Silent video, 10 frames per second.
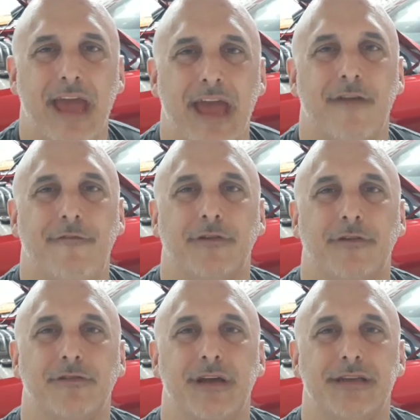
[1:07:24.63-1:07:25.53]
air filter
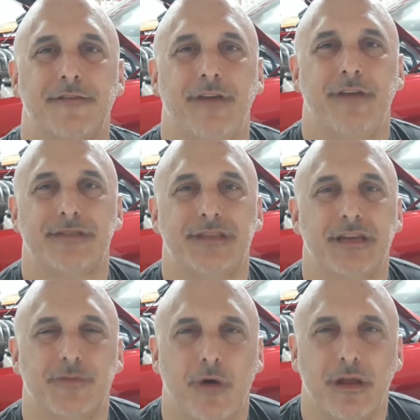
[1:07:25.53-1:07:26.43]
doesn't fit the
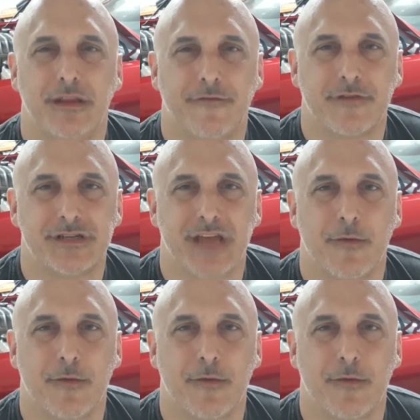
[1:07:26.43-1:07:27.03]
6.1, different shape.